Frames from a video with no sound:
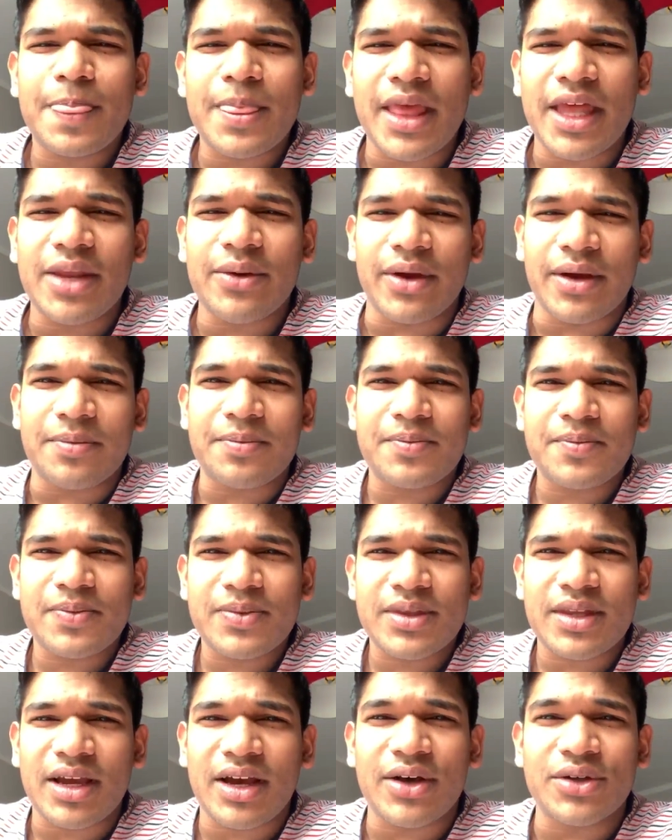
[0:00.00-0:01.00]
Anyway,
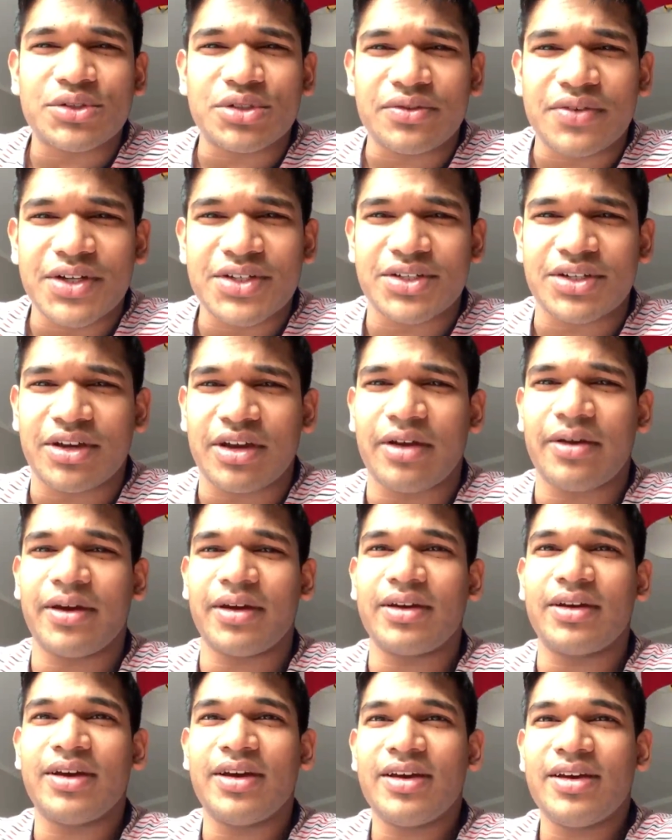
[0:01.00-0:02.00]
how's revision
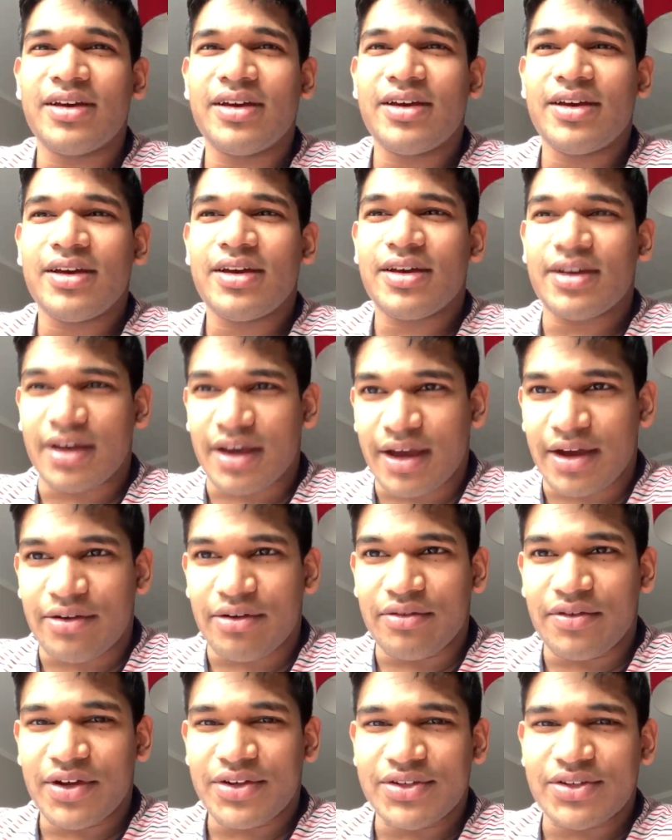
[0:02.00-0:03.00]
going?
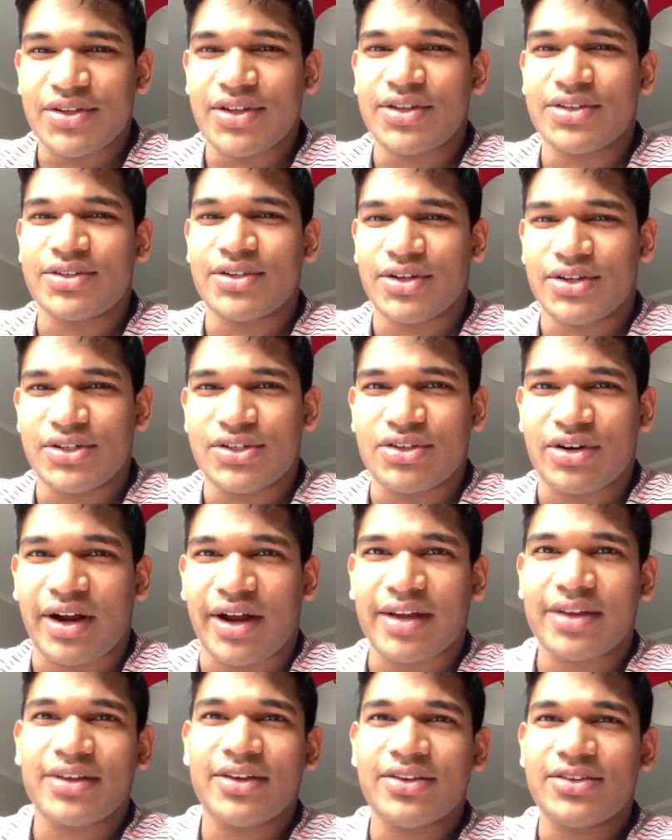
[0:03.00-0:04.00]
Revision is on
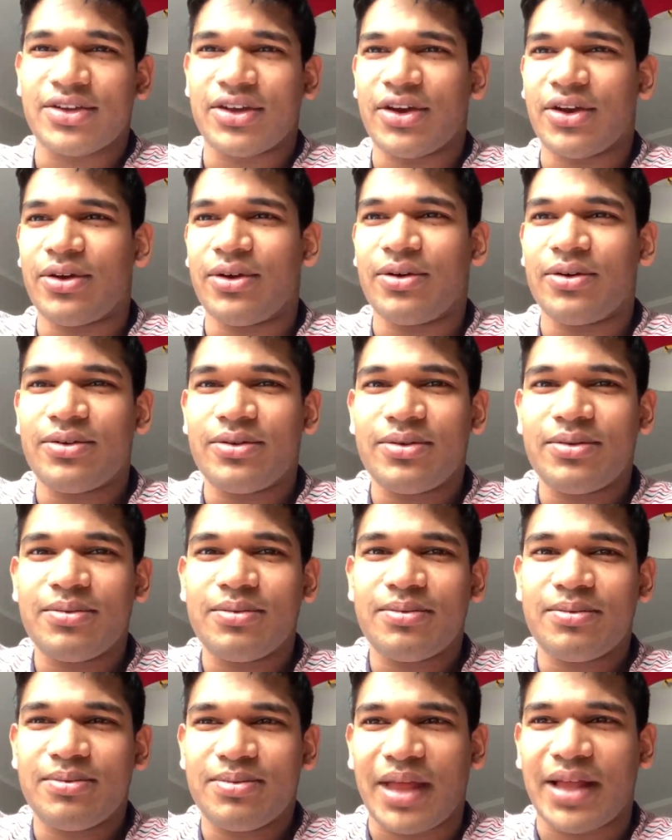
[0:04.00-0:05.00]
track, so
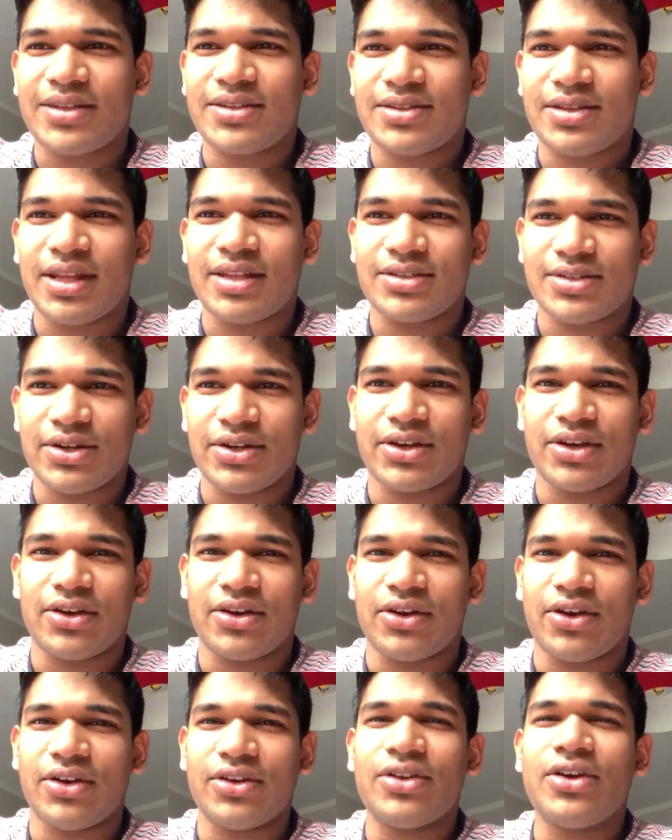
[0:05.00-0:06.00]
that's looking
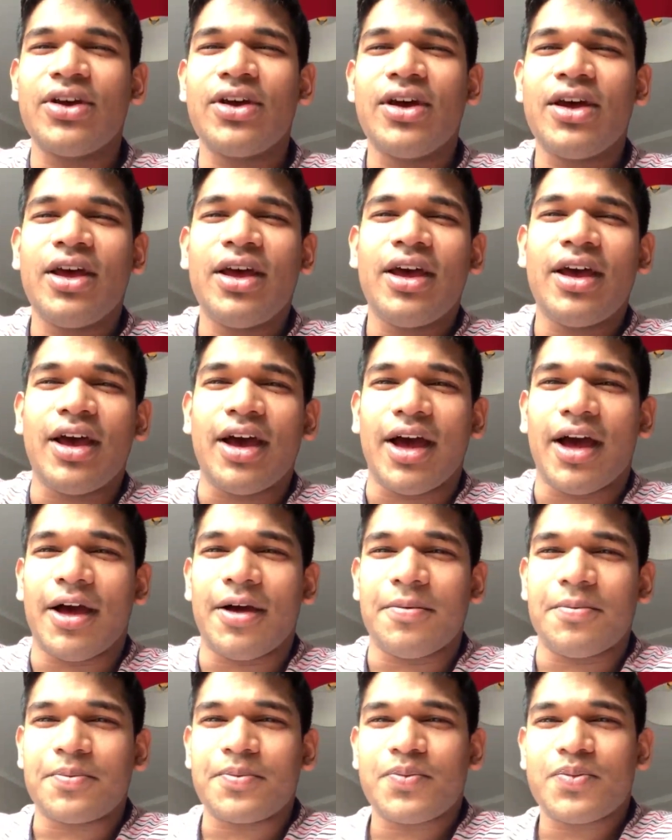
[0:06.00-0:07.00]
good.
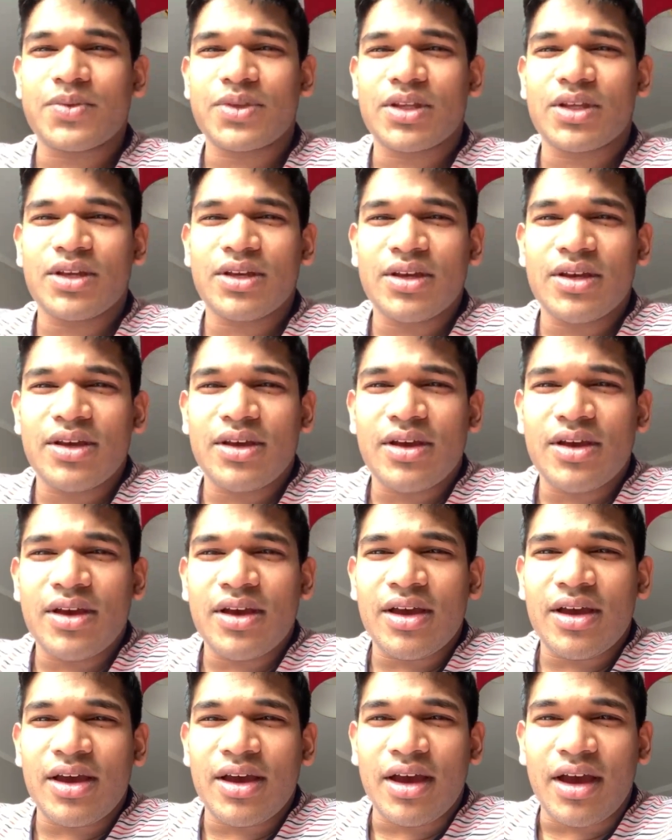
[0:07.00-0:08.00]

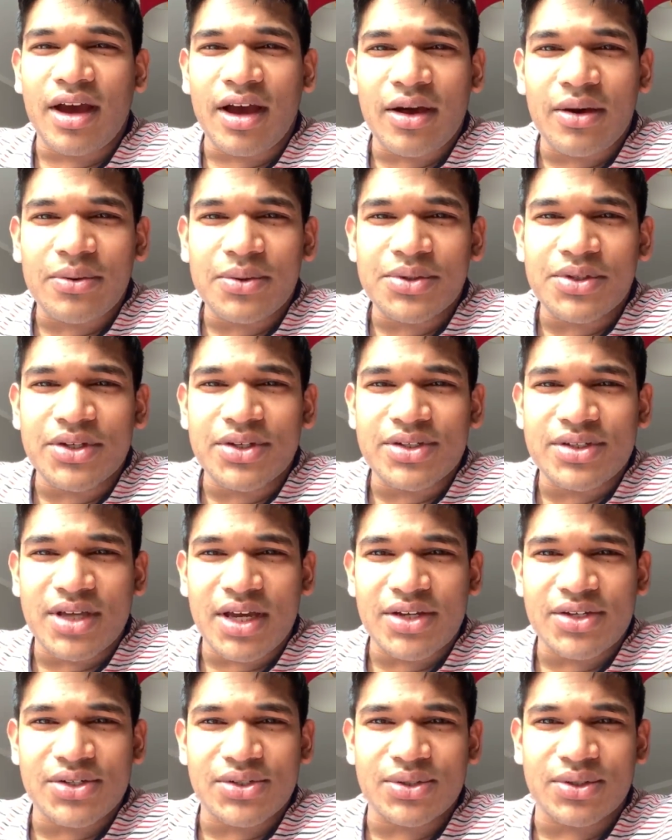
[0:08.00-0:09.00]
How would you
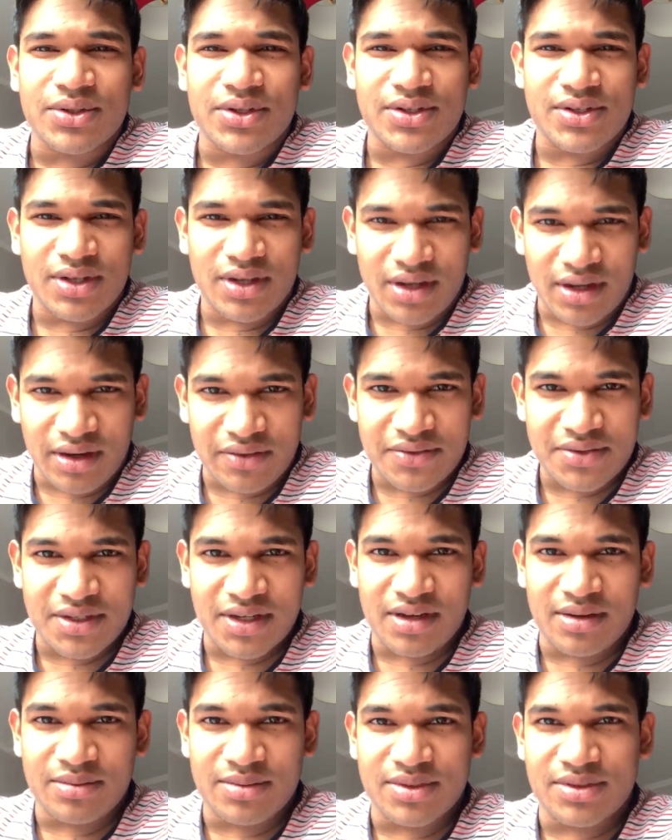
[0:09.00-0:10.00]
schedule this half
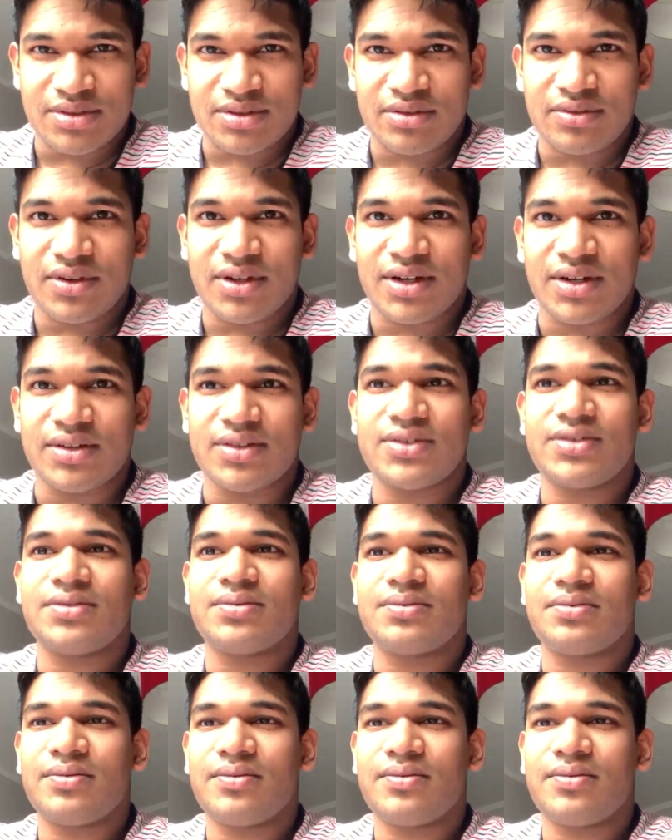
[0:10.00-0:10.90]
term to revise?